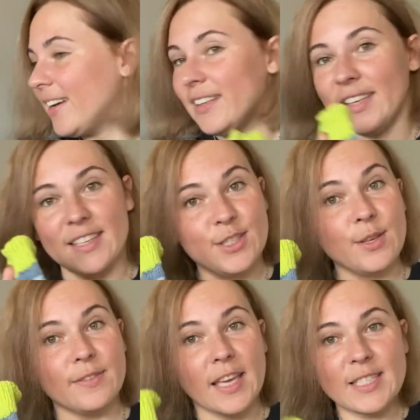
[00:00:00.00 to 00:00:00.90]
Yes, so
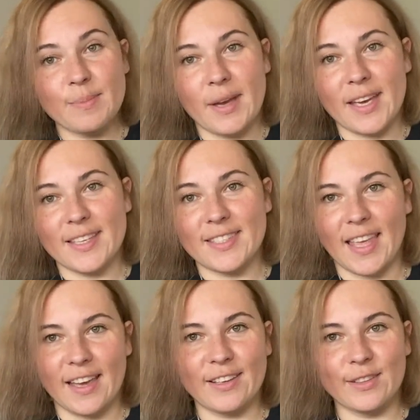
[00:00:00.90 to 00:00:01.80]
that's my
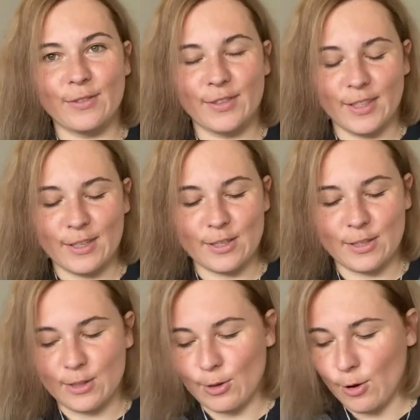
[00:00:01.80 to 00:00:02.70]
second
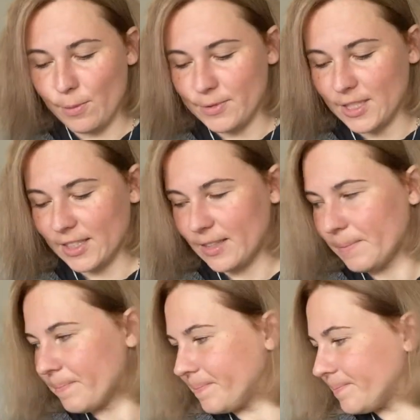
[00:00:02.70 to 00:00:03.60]
finished object.
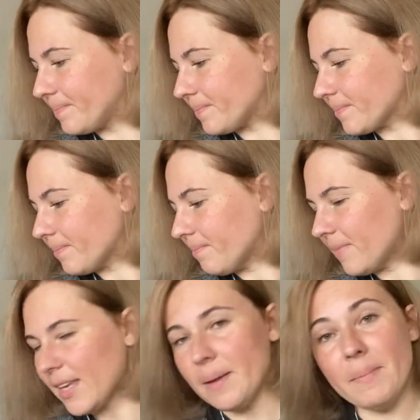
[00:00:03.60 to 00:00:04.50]

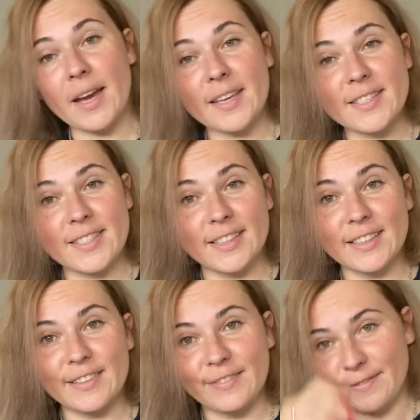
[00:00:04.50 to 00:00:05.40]
My
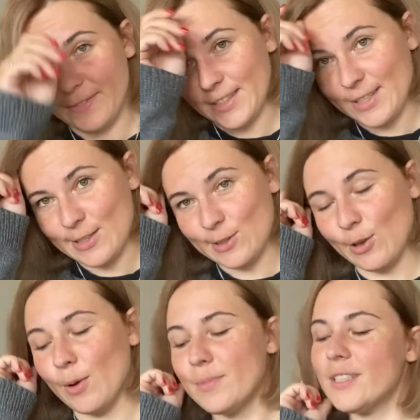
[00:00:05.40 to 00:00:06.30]
third finished
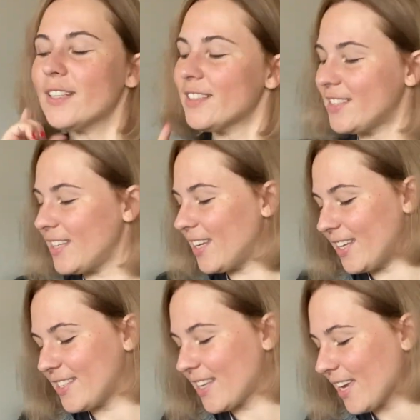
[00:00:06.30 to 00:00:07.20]
object
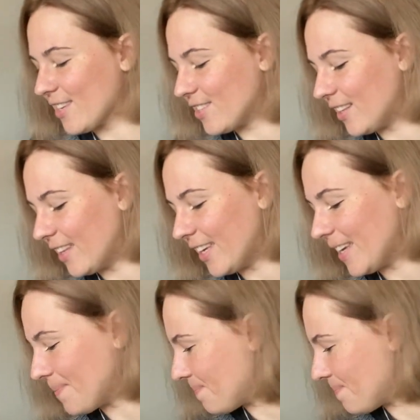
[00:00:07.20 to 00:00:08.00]
is actually,